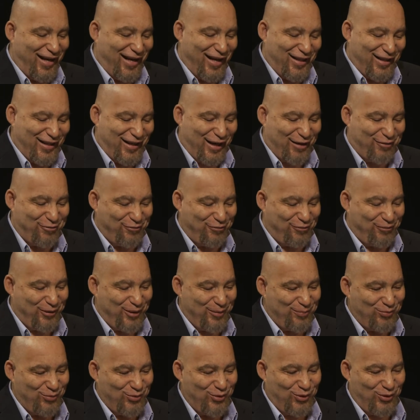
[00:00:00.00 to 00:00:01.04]
And then I
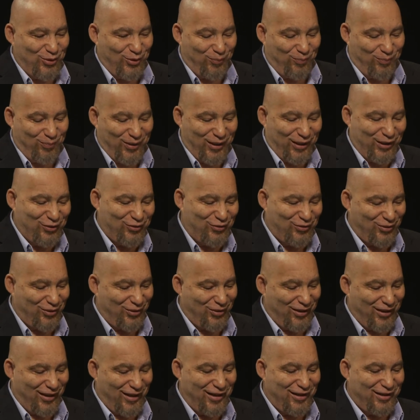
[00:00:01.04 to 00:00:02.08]
flip to your picture
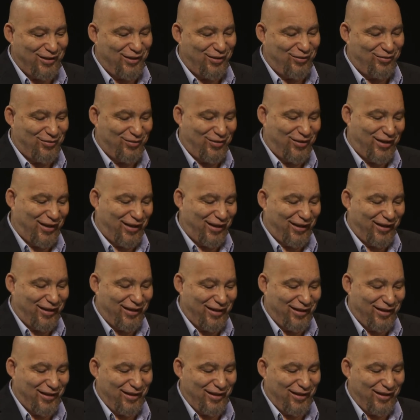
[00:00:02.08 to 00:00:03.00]
in this thing